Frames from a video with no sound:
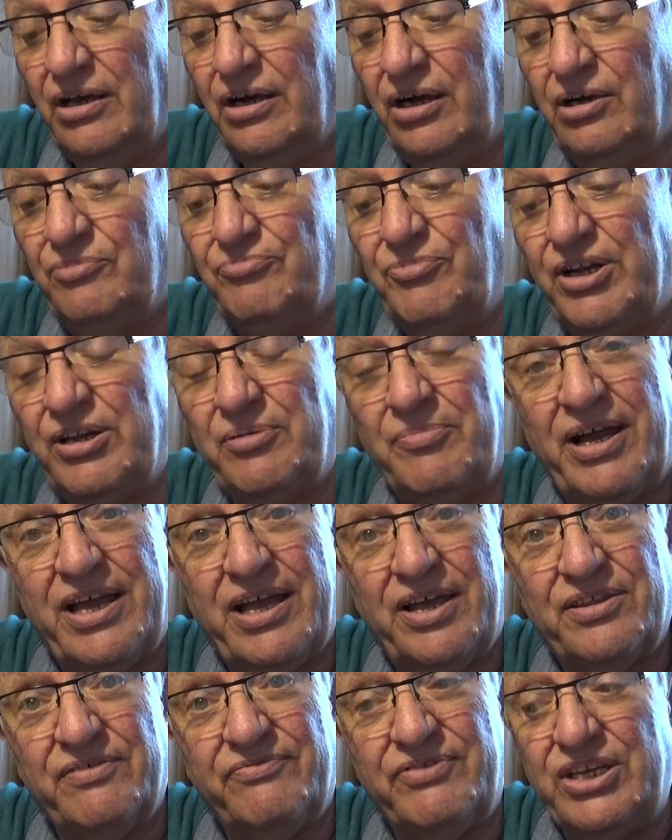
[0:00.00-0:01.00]
on one of my
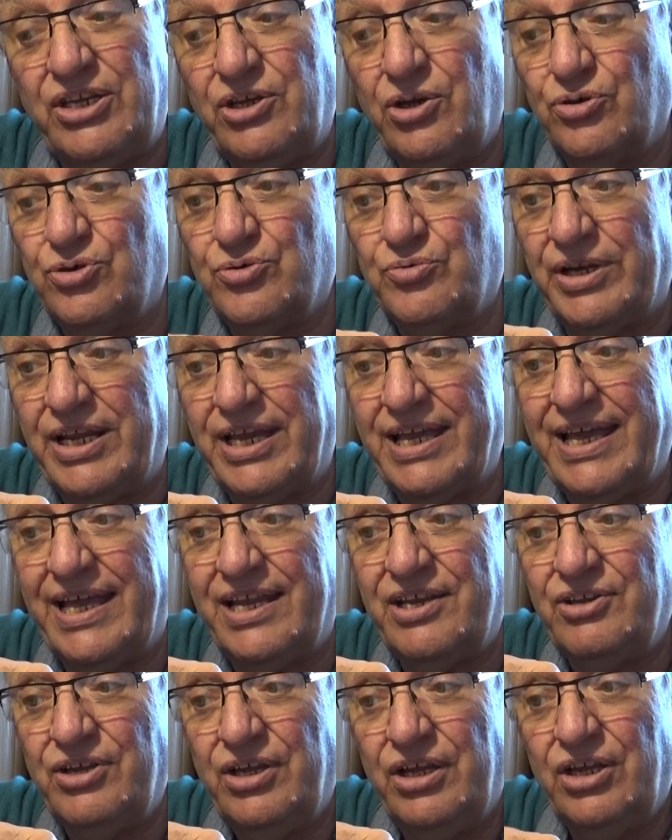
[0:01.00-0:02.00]
other videos when I
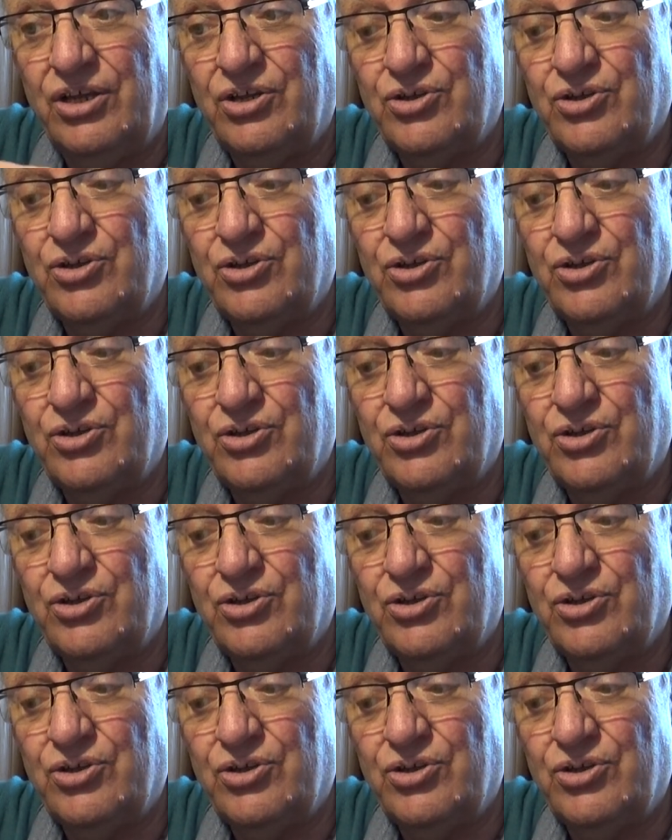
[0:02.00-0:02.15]
get it,